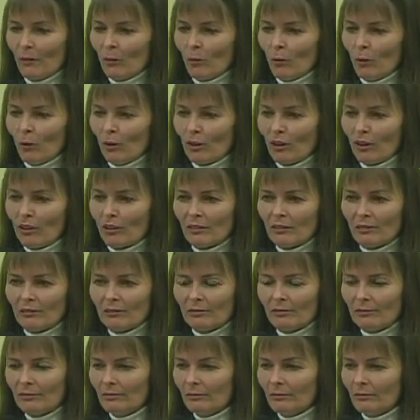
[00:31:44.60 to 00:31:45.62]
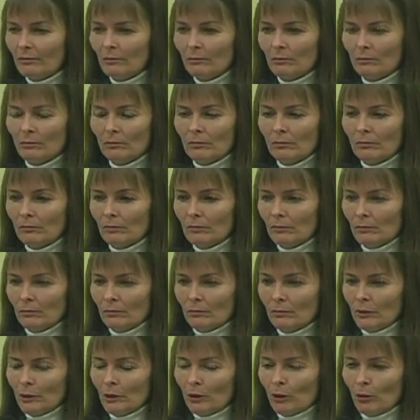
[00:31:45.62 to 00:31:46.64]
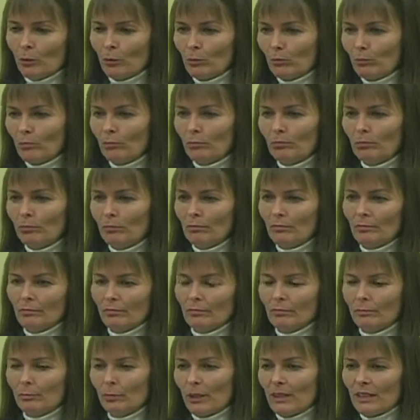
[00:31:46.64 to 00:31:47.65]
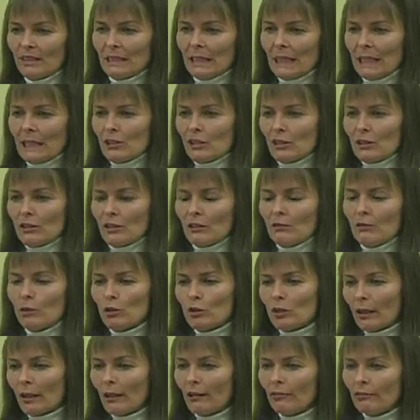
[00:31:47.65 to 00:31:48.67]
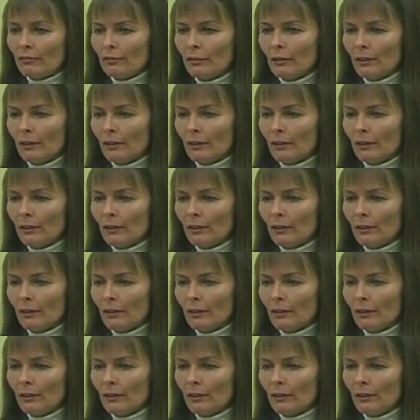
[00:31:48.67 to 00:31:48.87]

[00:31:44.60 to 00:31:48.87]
or, you know, presentations of yourself?